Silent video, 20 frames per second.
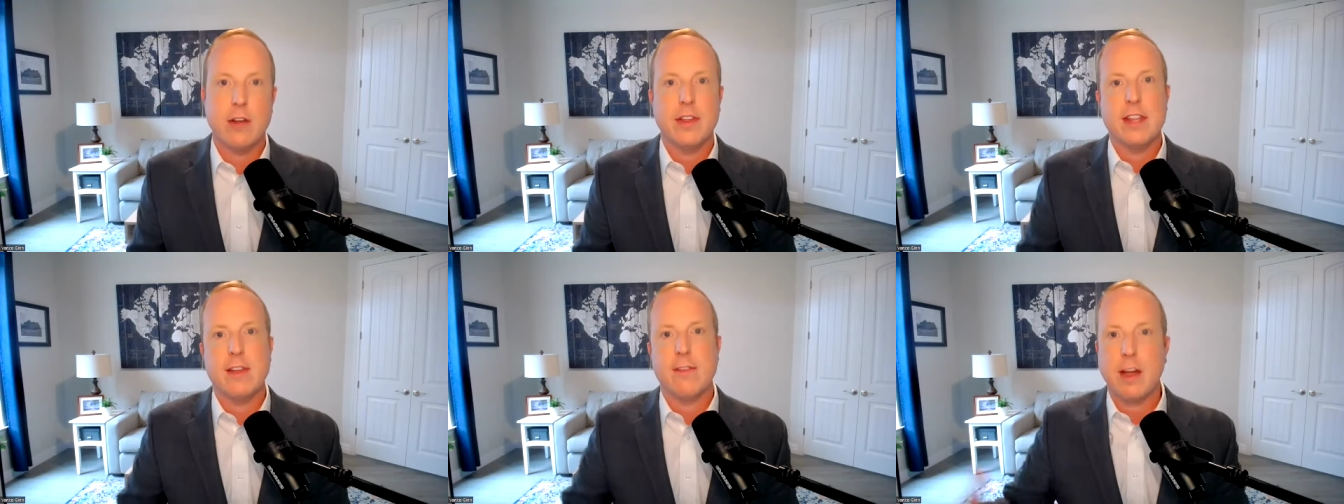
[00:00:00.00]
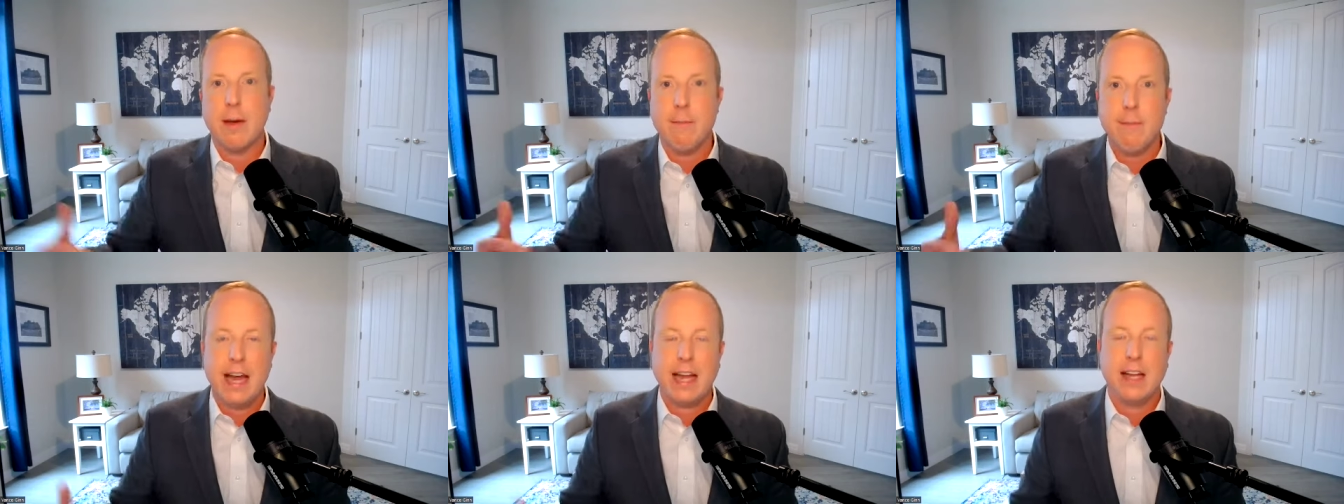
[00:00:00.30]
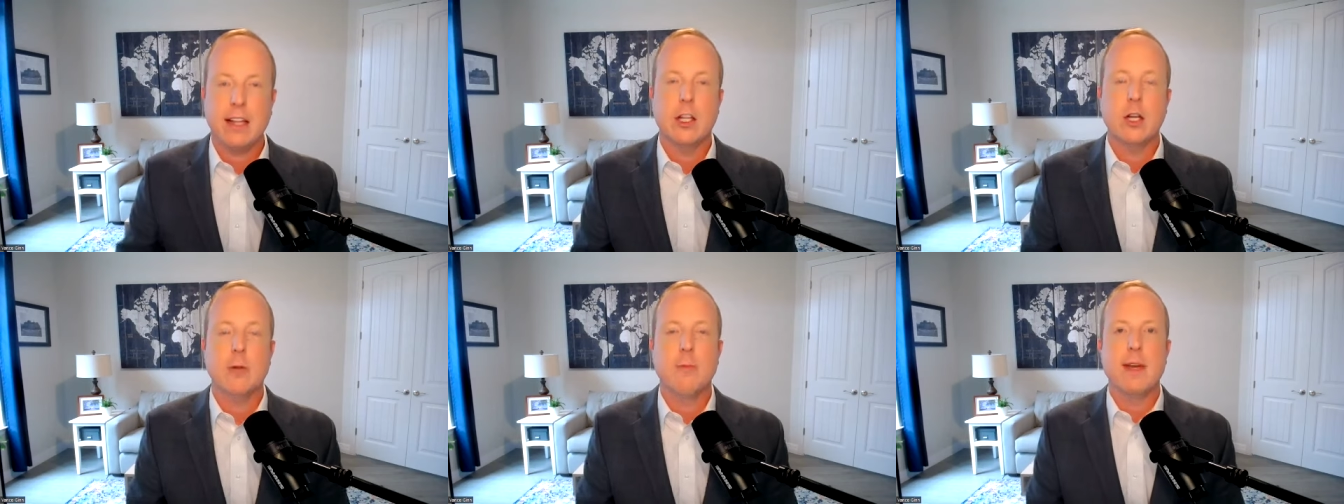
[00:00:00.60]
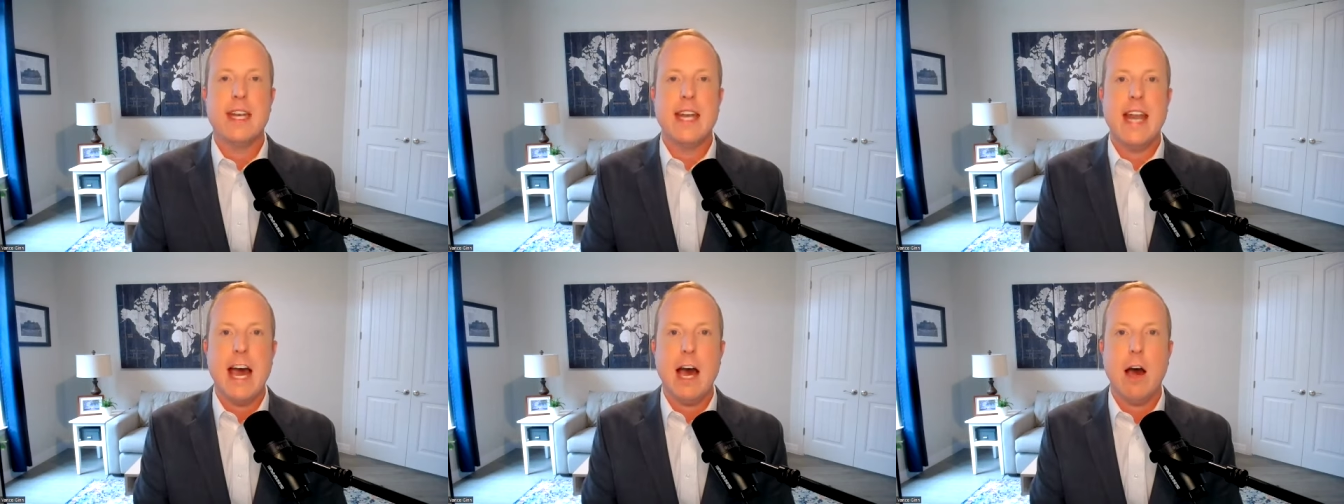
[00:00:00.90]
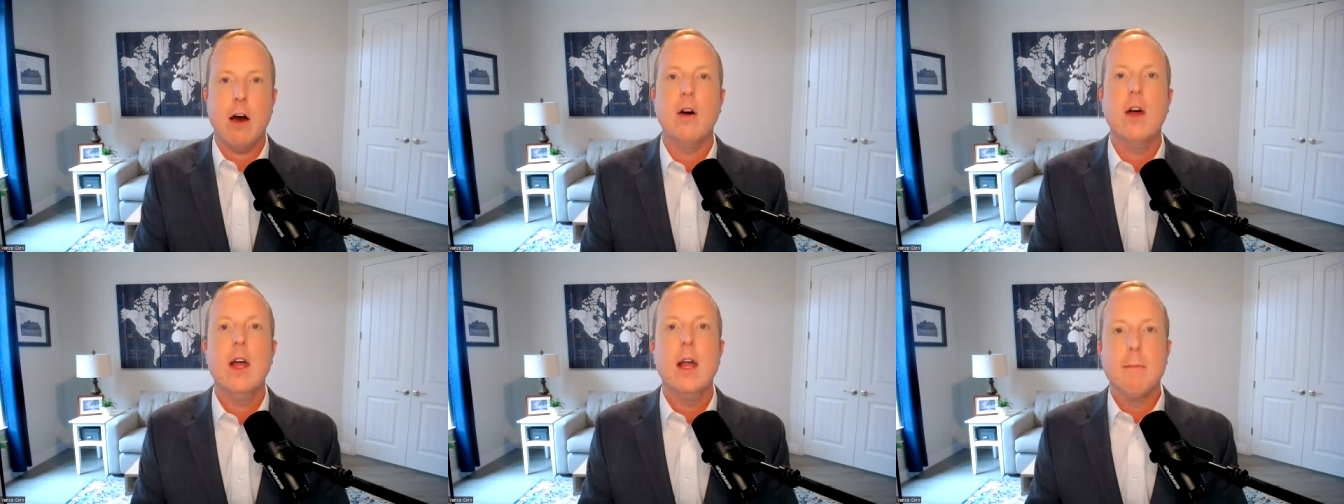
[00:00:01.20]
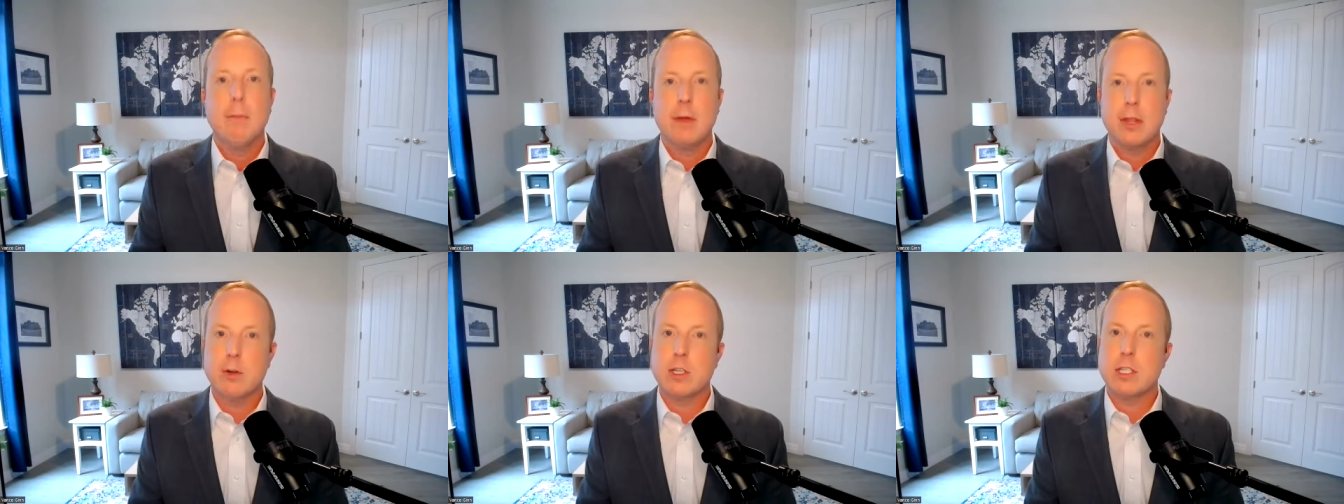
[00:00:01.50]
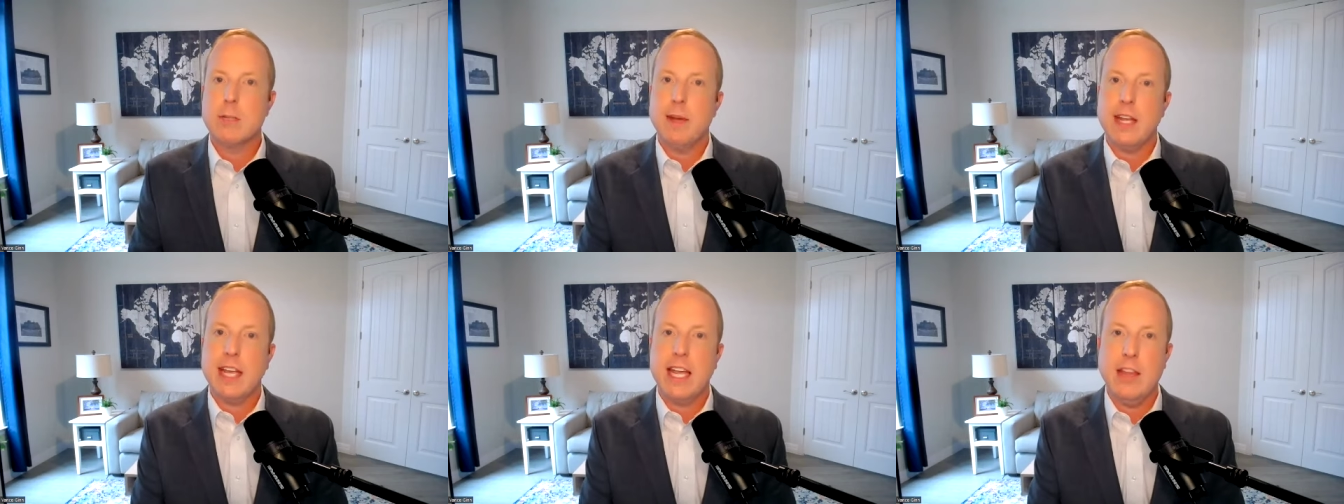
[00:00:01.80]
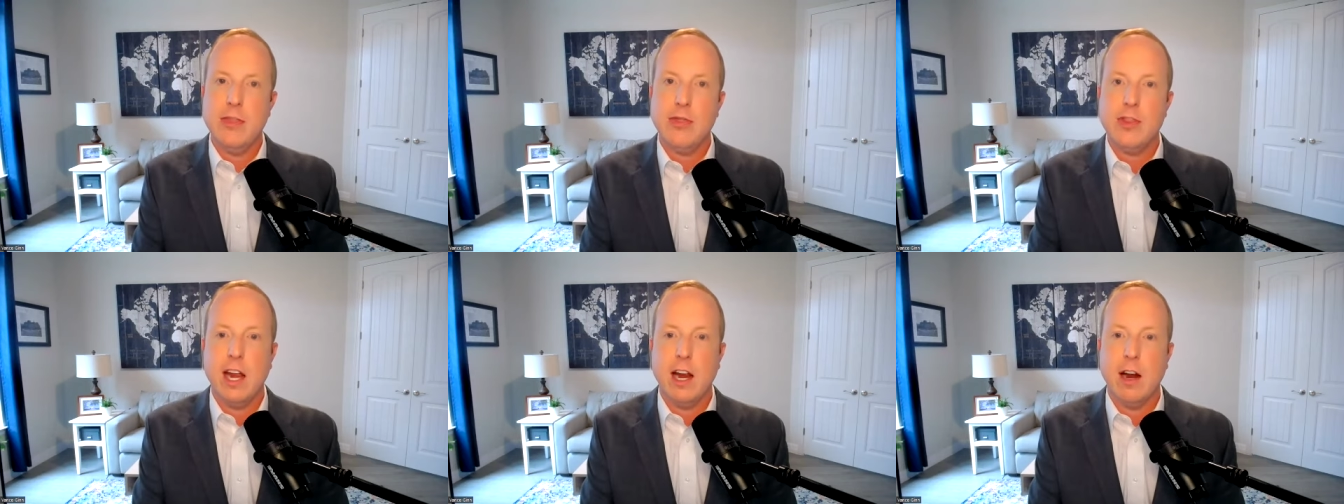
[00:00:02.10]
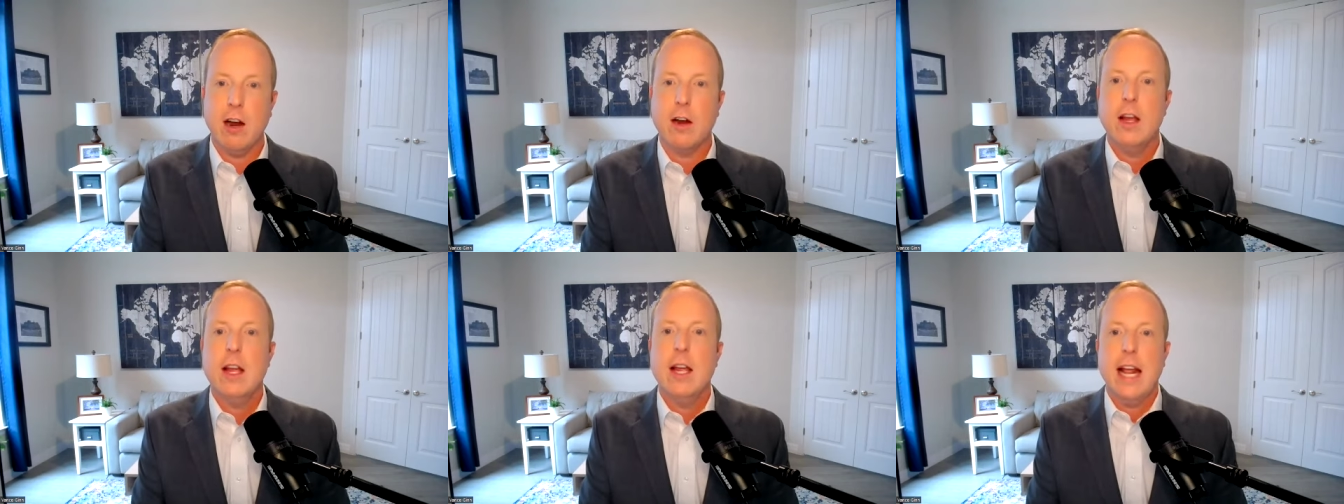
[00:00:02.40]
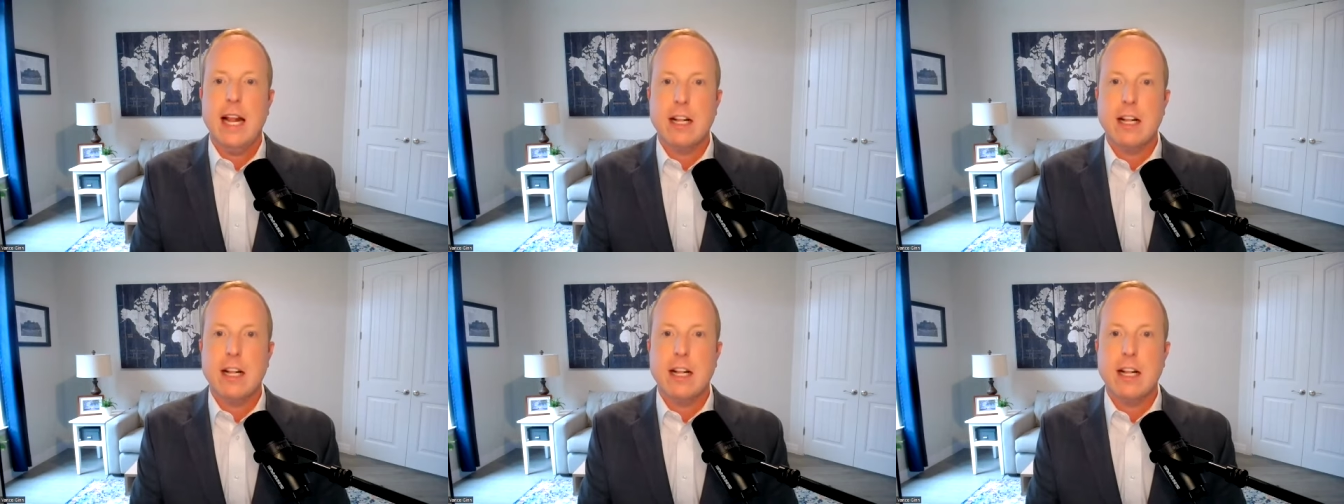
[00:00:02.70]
I think they've come back a little bit now, but there was a big hit there,